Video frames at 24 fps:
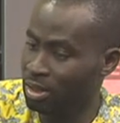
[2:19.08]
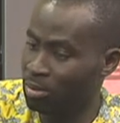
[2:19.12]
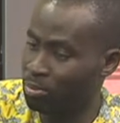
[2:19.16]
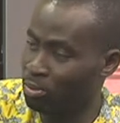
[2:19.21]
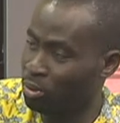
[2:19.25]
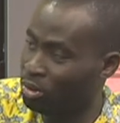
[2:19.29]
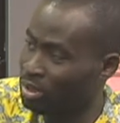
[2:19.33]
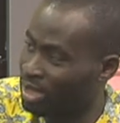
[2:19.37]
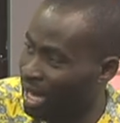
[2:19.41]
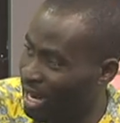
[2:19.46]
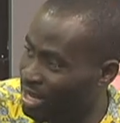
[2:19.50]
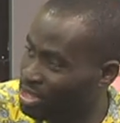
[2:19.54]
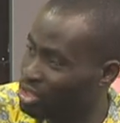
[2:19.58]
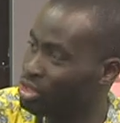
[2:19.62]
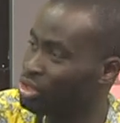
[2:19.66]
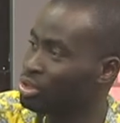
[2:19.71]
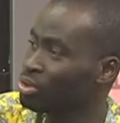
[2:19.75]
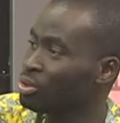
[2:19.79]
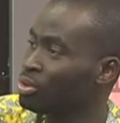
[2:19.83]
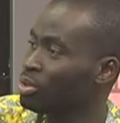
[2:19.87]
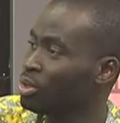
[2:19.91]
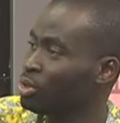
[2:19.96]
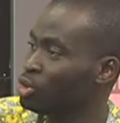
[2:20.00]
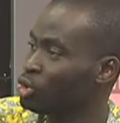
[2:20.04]

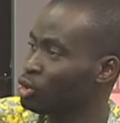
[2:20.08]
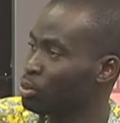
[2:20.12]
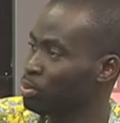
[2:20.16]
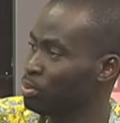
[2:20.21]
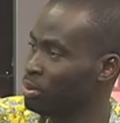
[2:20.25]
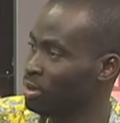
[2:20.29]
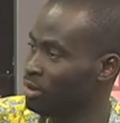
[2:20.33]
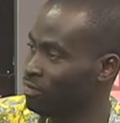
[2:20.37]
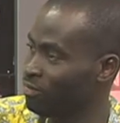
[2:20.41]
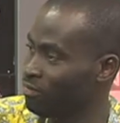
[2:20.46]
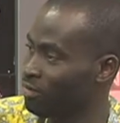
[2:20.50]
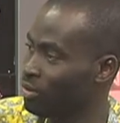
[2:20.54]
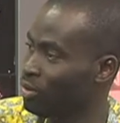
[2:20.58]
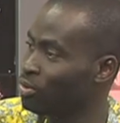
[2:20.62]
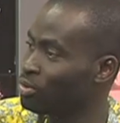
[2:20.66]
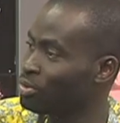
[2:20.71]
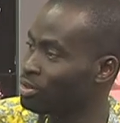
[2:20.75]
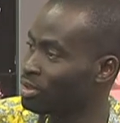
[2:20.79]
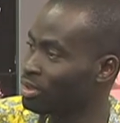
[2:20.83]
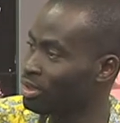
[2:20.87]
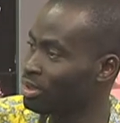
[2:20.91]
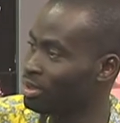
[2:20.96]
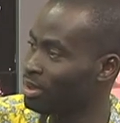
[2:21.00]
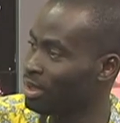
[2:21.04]
production on the Jubilee field,
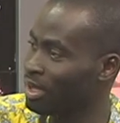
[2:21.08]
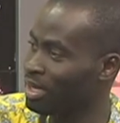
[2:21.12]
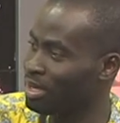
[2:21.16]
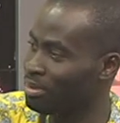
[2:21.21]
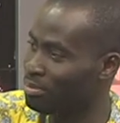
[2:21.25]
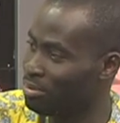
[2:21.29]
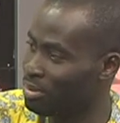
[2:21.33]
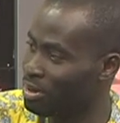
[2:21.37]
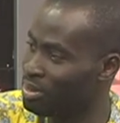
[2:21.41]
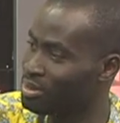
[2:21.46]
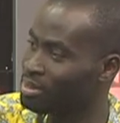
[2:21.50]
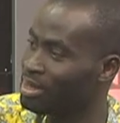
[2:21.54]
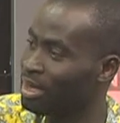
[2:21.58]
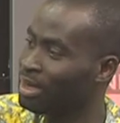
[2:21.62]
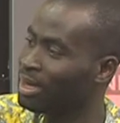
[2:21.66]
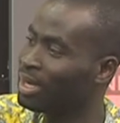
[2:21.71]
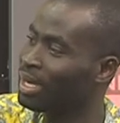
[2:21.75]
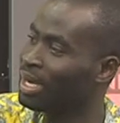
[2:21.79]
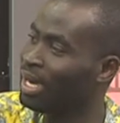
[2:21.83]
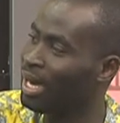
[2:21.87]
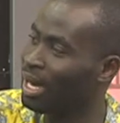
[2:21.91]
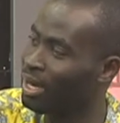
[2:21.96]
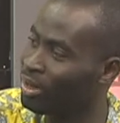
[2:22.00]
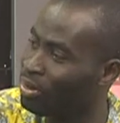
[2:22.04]
then it means that
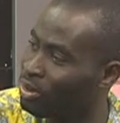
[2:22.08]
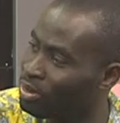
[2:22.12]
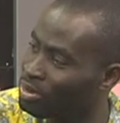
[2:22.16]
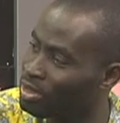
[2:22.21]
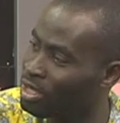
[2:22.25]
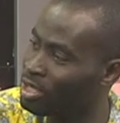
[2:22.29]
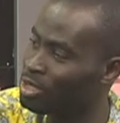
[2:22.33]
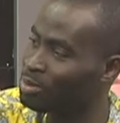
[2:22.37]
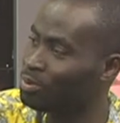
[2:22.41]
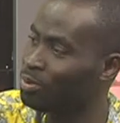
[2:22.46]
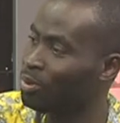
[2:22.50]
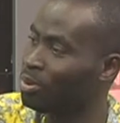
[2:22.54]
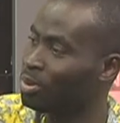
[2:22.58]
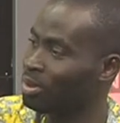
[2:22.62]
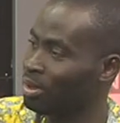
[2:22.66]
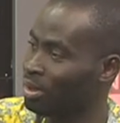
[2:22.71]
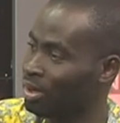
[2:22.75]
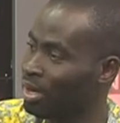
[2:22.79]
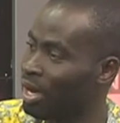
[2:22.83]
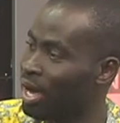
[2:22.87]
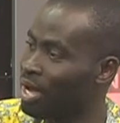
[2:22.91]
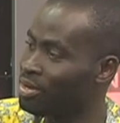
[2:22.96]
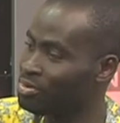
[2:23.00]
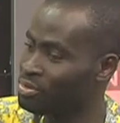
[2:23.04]
they cannot export the
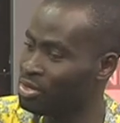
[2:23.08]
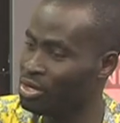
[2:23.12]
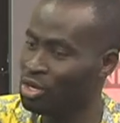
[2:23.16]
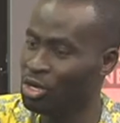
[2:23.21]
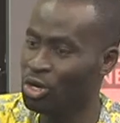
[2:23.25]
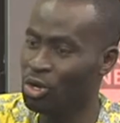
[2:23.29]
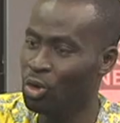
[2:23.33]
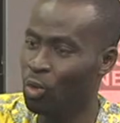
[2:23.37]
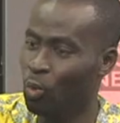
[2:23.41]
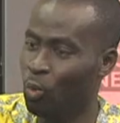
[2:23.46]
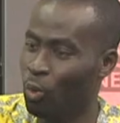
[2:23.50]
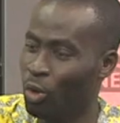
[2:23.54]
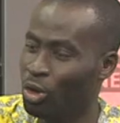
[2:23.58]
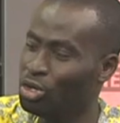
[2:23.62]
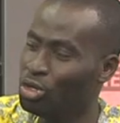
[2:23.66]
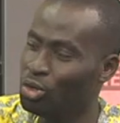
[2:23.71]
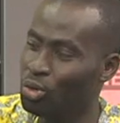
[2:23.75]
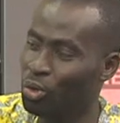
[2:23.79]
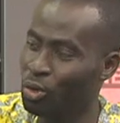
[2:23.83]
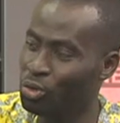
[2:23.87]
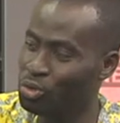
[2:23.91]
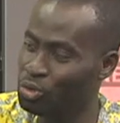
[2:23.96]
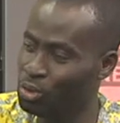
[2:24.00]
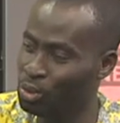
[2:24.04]
gas. When
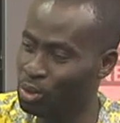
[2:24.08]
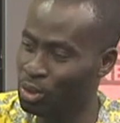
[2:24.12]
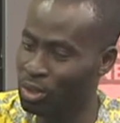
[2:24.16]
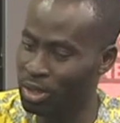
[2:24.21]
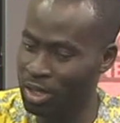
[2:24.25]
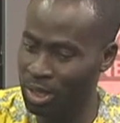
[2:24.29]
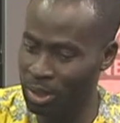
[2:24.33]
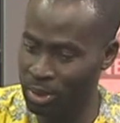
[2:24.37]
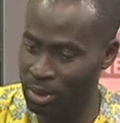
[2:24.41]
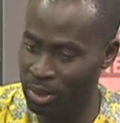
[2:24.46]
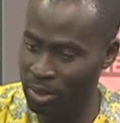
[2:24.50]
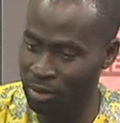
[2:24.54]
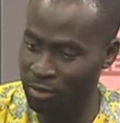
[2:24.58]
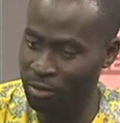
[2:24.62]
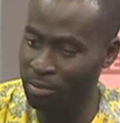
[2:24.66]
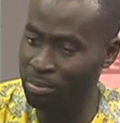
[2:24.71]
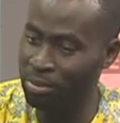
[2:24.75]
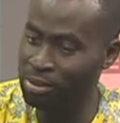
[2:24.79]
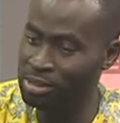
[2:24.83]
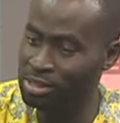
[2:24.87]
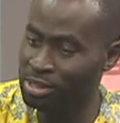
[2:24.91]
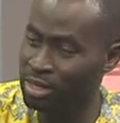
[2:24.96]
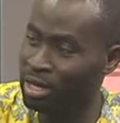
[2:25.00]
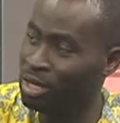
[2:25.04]
you also look at the
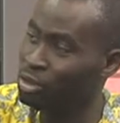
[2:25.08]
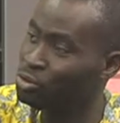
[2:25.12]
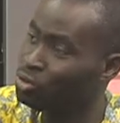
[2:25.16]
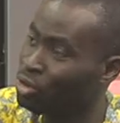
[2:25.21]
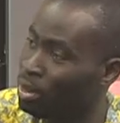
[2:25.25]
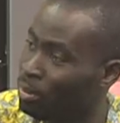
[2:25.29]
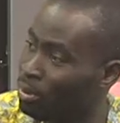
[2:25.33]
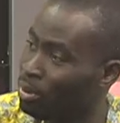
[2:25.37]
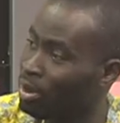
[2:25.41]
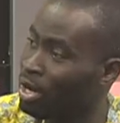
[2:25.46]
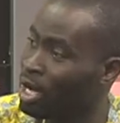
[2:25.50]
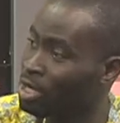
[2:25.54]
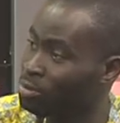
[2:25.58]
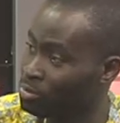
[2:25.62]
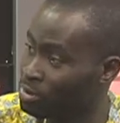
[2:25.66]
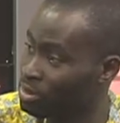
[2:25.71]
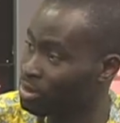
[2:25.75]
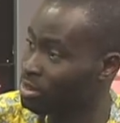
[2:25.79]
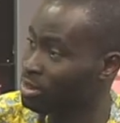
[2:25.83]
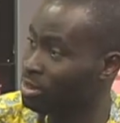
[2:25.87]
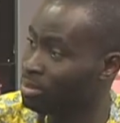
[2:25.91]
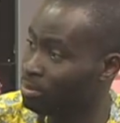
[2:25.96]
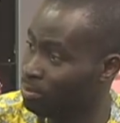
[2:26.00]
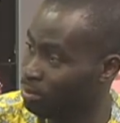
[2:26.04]
equipment that are Gas
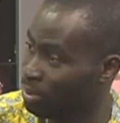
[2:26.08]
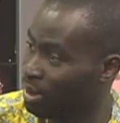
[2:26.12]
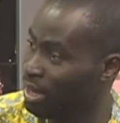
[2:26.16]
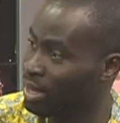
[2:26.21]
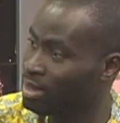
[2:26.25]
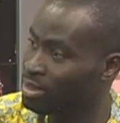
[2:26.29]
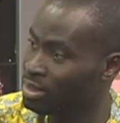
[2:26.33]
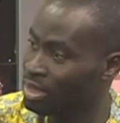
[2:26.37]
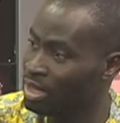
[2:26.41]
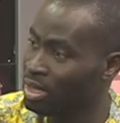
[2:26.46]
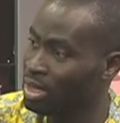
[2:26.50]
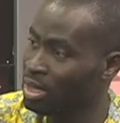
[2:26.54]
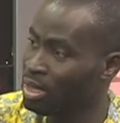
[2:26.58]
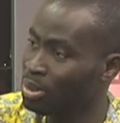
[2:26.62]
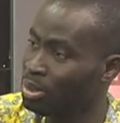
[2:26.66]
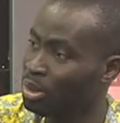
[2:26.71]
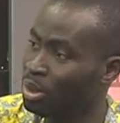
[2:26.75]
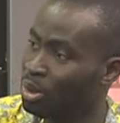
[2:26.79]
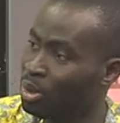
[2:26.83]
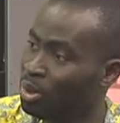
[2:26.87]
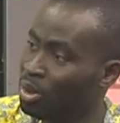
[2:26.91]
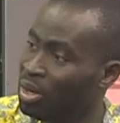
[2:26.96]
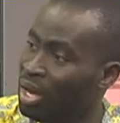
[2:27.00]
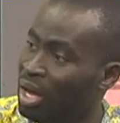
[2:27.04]
Processing Plant,
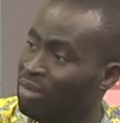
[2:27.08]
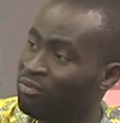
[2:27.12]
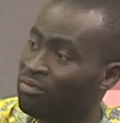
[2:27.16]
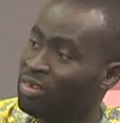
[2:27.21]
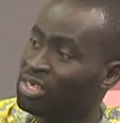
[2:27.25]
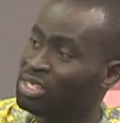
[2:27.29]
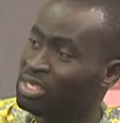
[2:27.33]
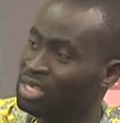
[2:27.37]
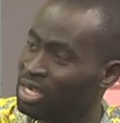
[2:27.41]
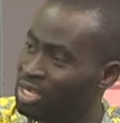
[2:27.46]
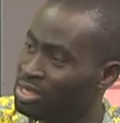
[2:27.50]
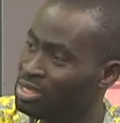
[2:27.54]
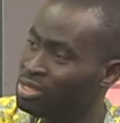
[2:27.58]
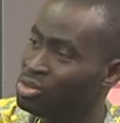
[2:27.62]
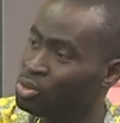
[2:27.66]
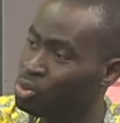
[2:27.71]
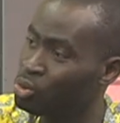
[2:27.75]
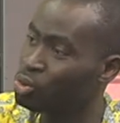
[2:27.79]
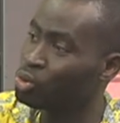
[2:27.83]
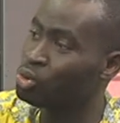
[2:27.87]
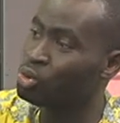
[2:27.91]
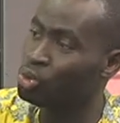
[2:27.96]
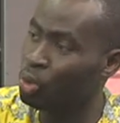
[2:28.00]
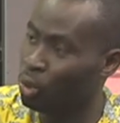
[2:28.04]
they don't have facilities
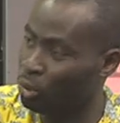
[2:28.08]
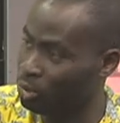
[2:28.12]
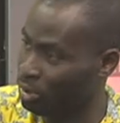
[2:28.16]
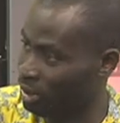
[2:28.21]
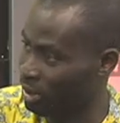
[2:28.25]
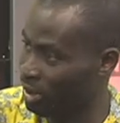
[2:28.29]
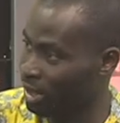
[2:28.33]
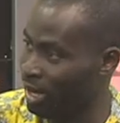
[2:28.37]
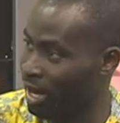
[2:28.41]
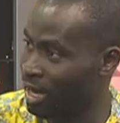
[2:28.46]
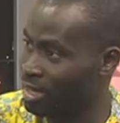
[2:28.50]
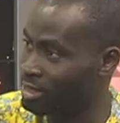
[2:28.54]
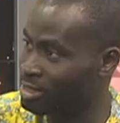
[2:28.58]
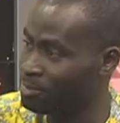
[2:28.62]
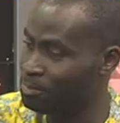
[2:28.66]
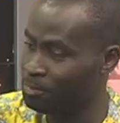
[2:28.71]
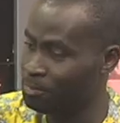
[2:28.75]
to store the gas.